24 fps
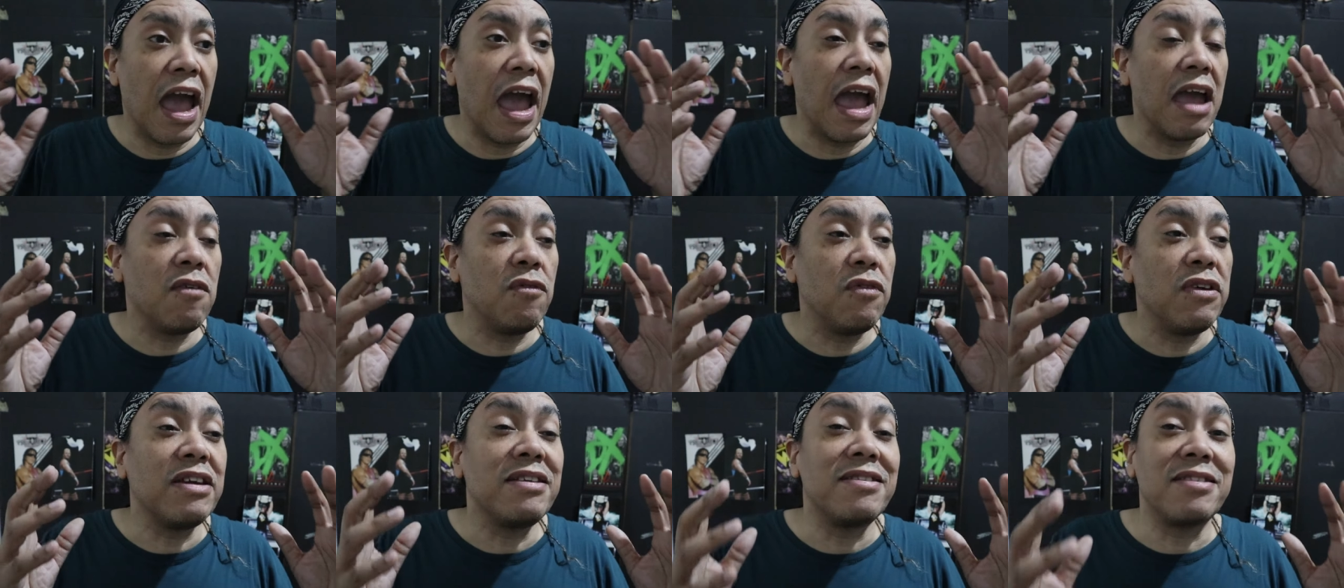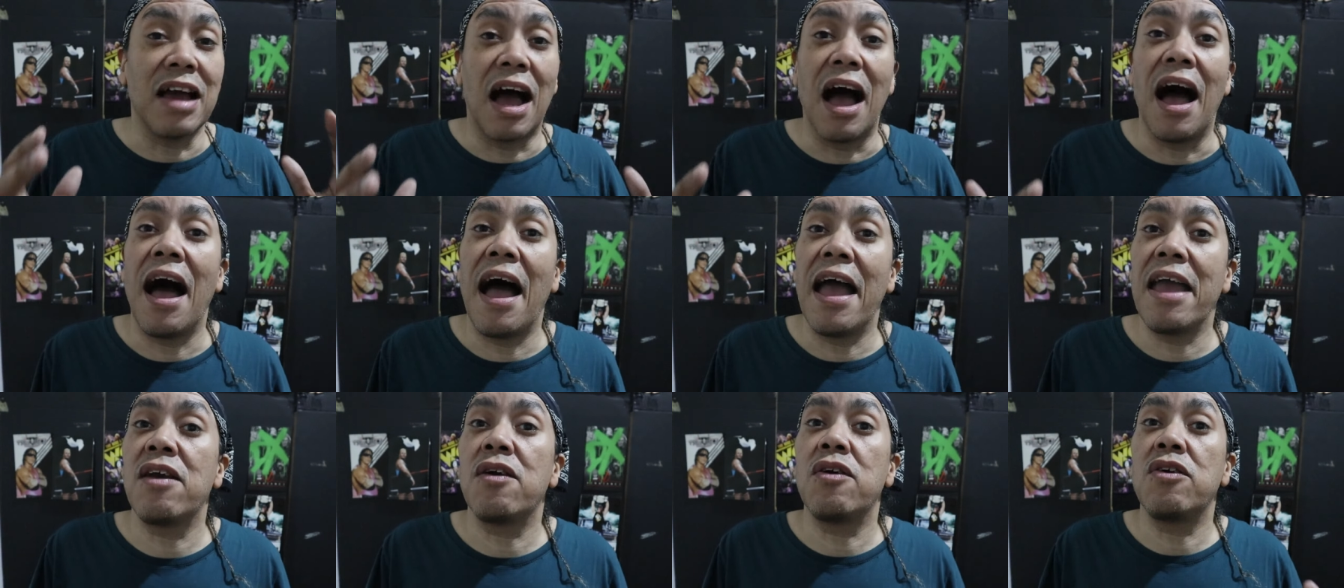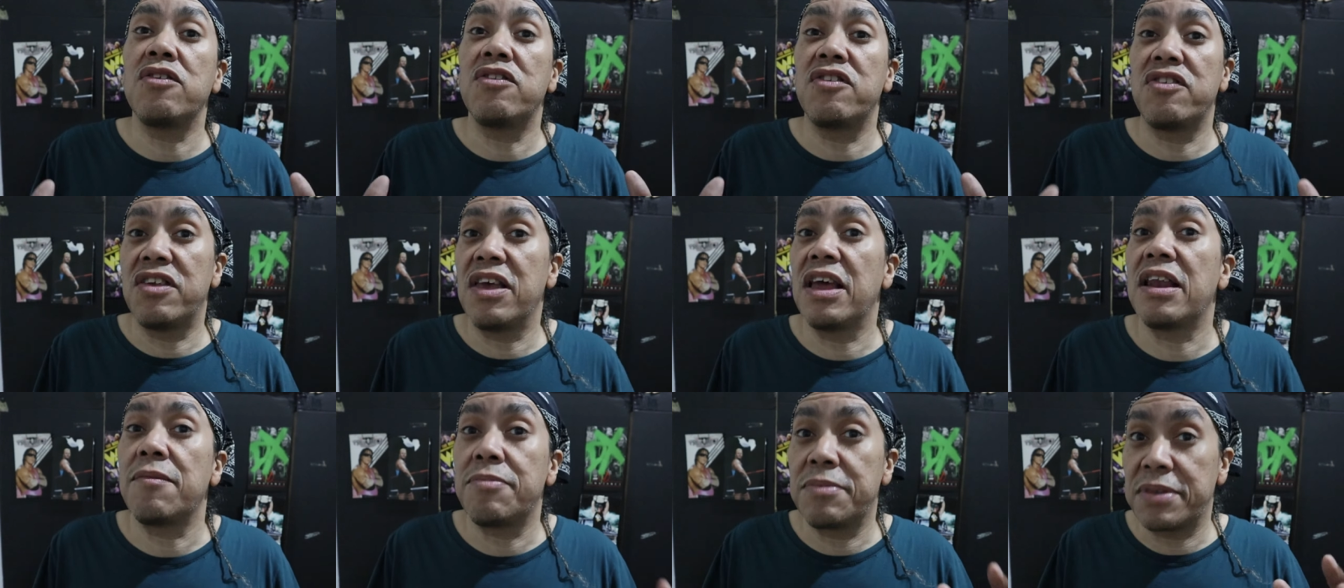a retired
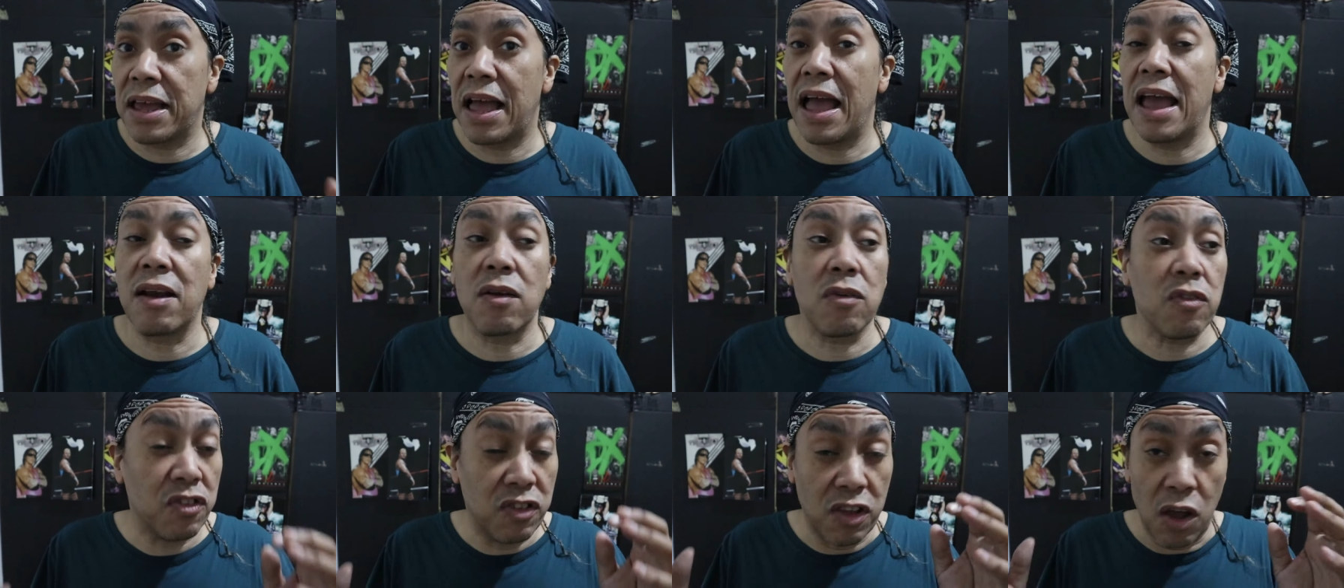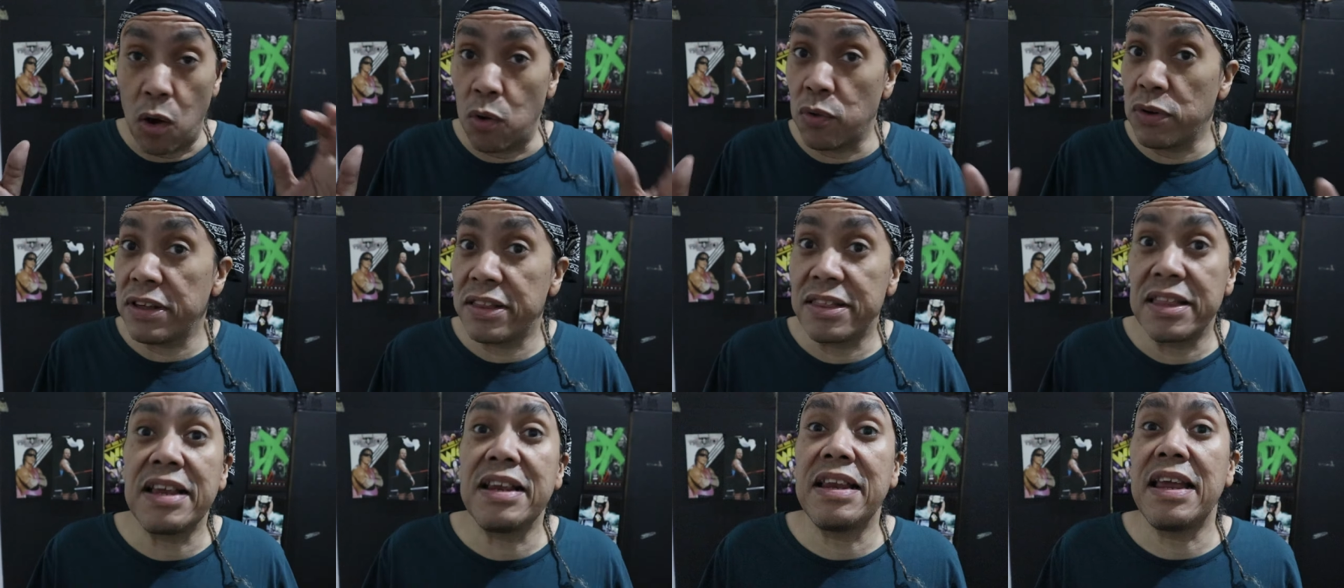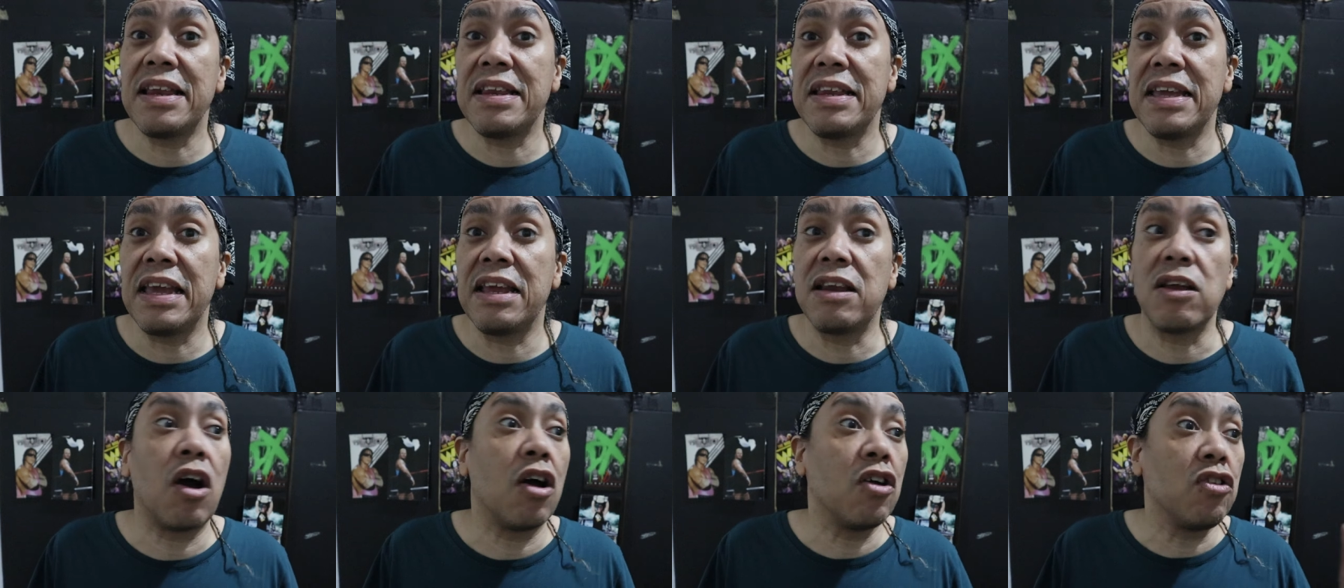set of titles. The only thing they
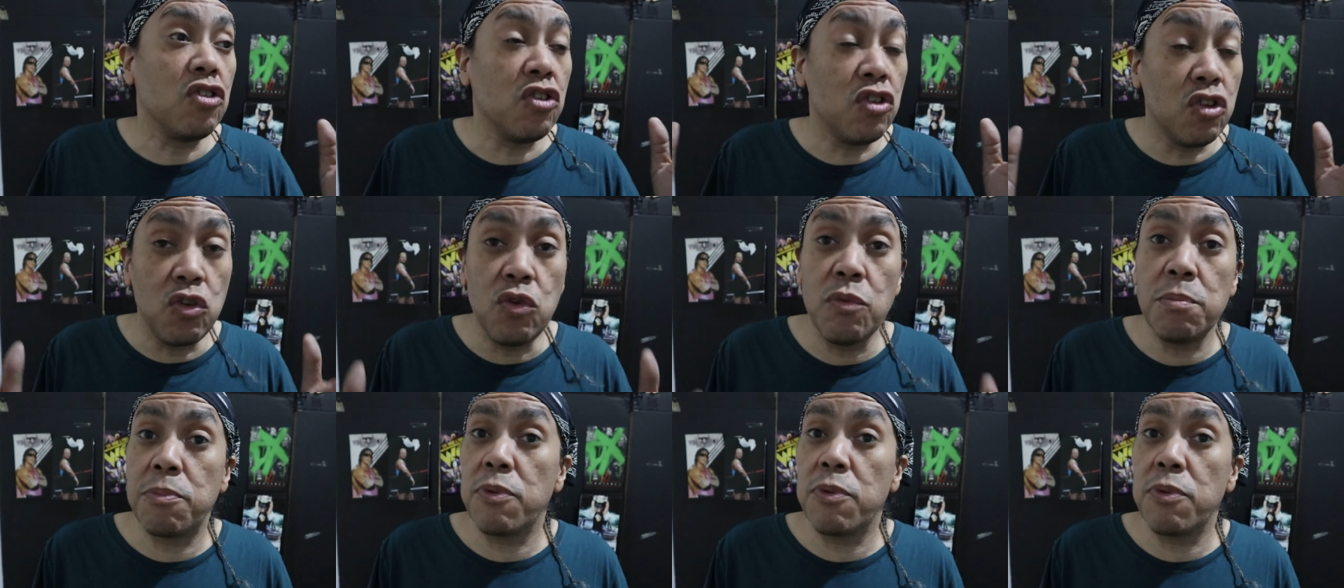need are new